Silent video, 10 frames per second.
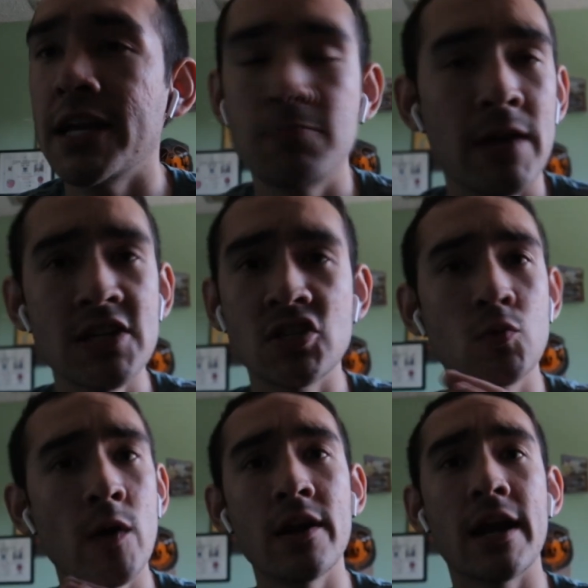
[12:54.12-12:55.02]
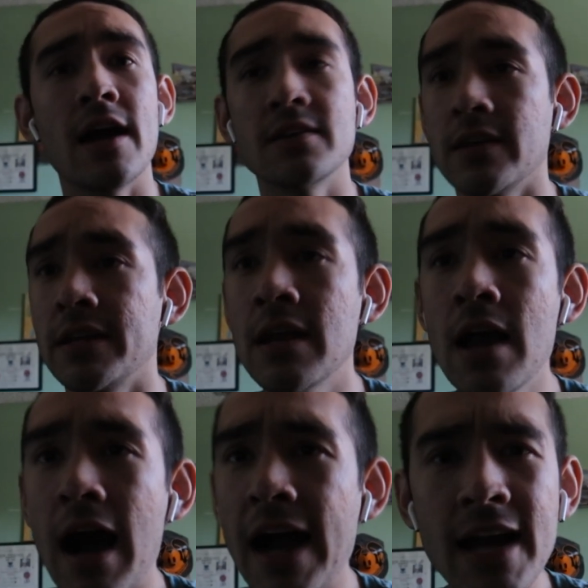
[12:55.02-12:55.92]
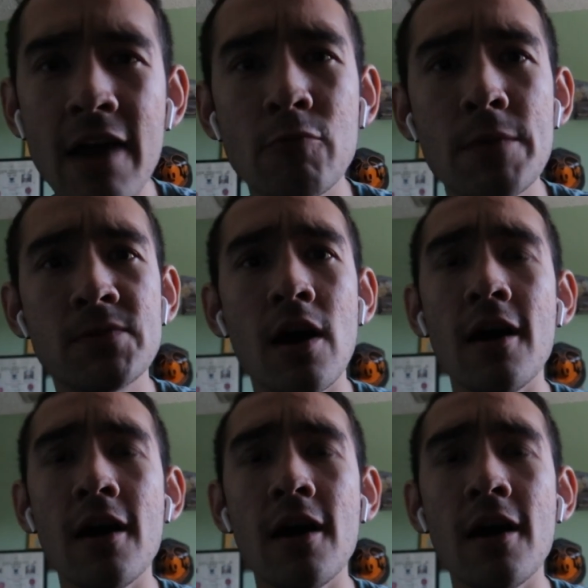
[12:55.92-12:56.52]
jacks. But I swear, guys, like, I got ripped